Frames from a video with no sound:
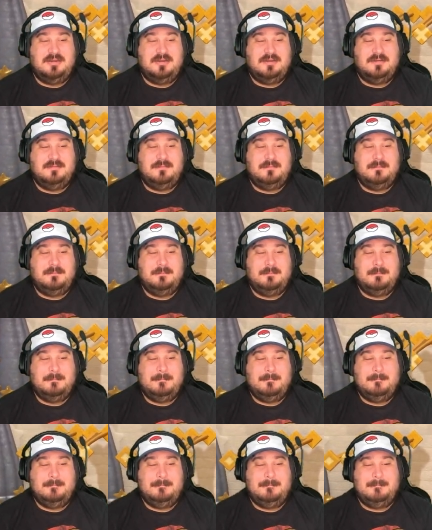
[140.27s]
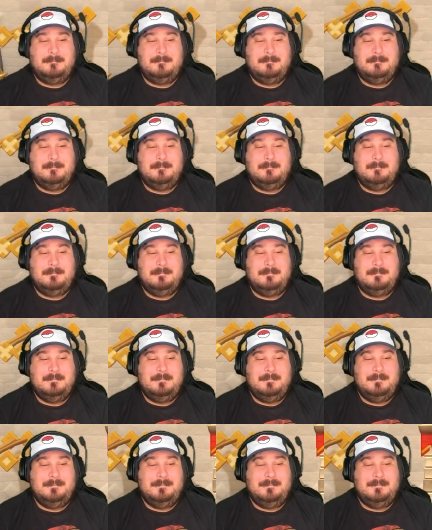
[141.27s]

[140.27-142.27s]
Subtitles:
Nothing is said.